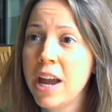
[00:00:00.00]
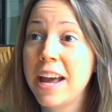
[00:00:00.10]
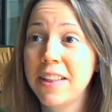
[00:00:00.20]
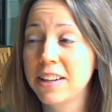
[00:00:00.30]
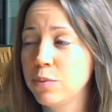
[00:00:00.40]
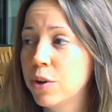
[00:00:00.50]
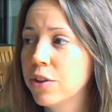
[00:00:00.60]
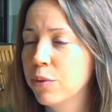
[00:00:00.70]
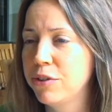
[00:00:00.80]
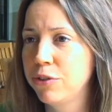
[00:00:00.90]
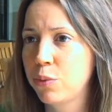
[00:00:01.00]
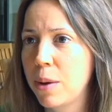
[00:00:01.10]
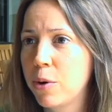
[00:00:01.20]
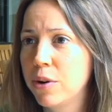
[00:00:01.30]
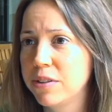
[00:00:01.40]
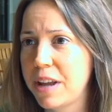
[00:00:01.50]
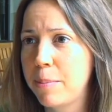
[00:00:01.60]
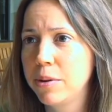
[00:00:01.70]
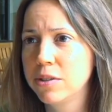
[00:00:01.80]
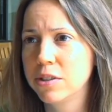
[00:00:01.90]
And that's one of the reasons why I'm going to
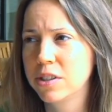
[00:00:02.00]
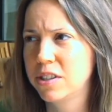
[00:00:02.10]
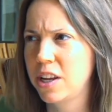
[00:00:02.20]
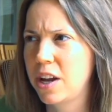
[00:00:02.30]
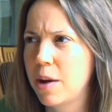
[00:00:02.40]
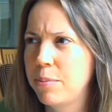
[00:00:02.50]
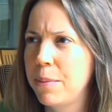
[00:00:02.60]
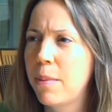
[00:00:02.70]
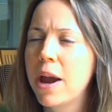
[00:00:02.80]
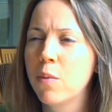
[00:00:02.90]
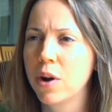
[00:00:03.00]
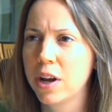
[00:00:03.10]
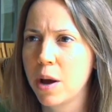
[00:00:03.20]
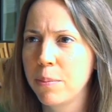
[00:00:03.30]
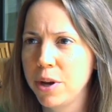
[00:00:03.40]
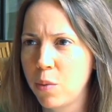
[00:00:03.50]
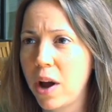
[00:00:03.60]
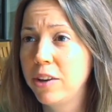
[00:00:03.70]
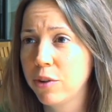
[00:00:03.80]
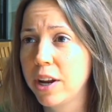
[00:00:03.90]
Zappos, is because they might want a
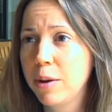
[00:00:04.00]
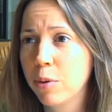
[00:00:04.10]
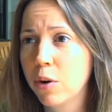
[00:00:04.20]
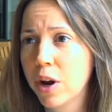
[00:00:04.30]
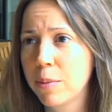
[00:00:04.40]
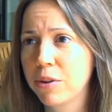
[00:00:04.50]
company-wide training program,